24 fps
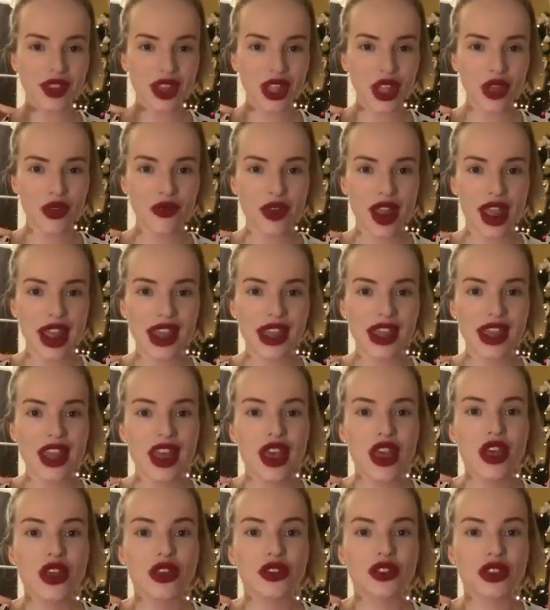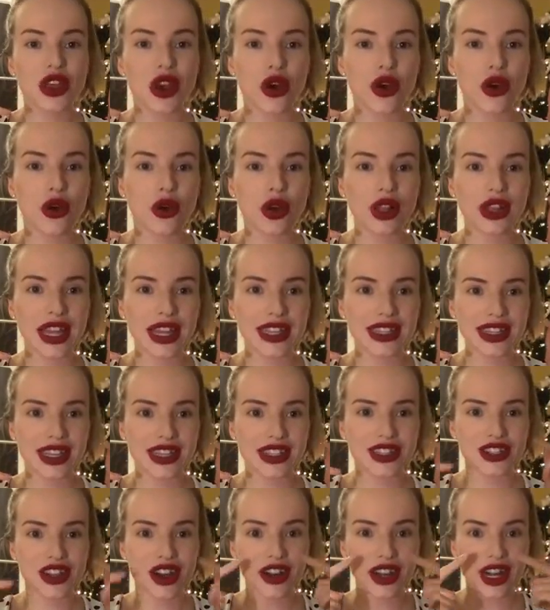right? So let's get
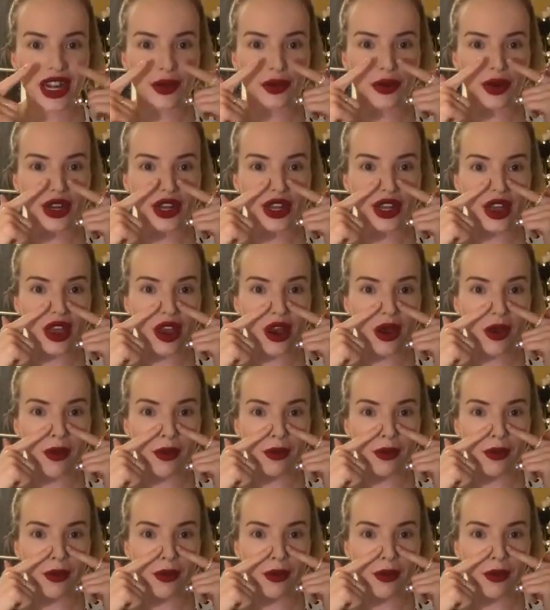started. We're gonna go,